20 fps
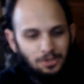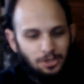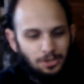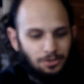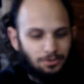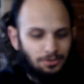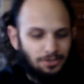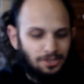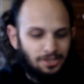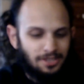
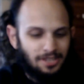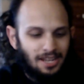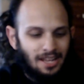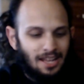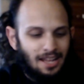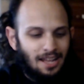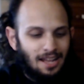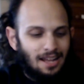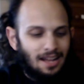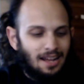children,
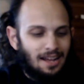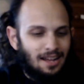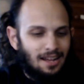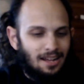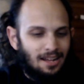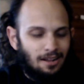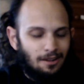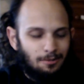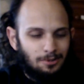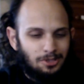
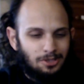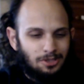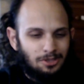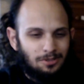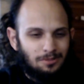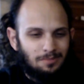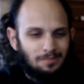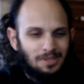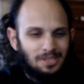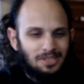
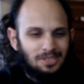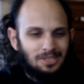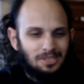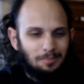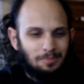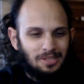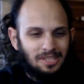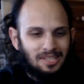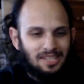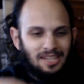which makes
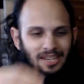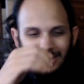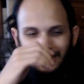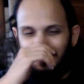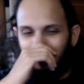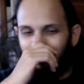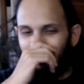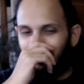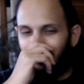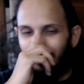the
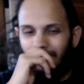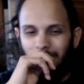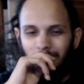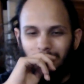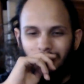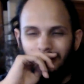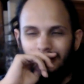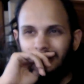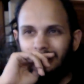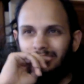beginning of
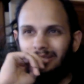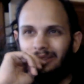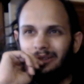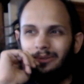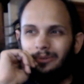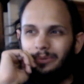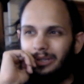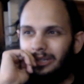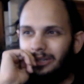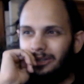Rebels a
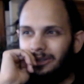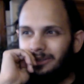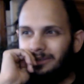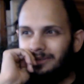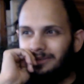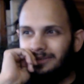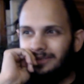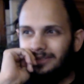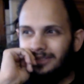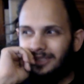little weird,
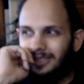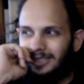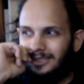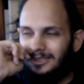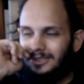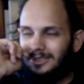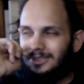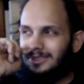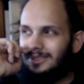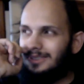
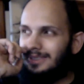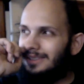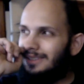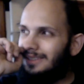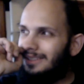because